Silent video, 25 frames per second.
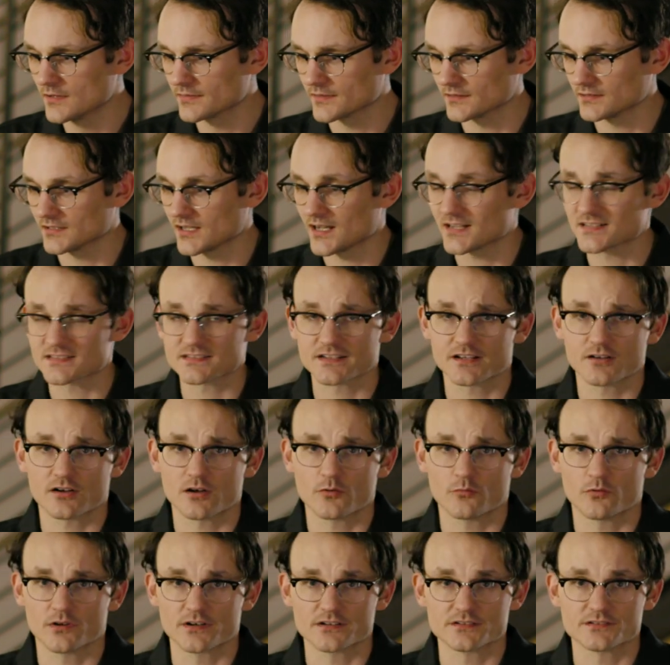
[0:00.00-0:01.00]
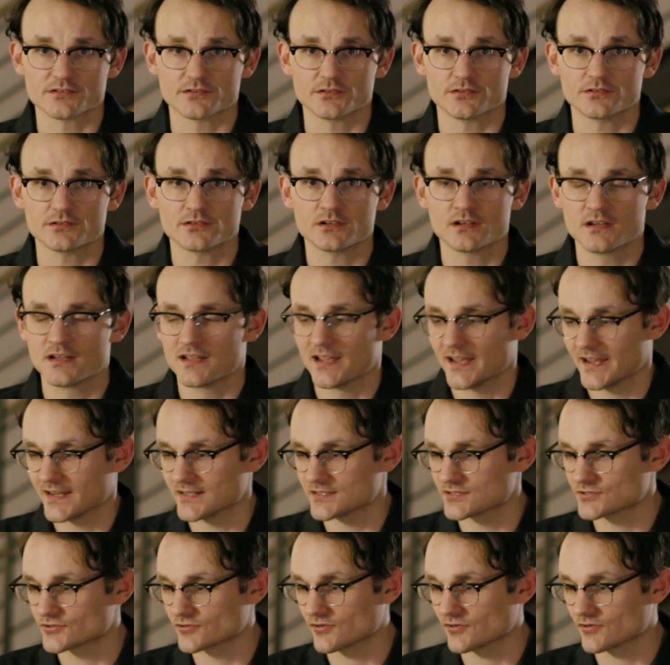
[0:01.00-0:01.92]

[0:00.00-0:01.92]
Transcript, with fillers: The last thing I want to do is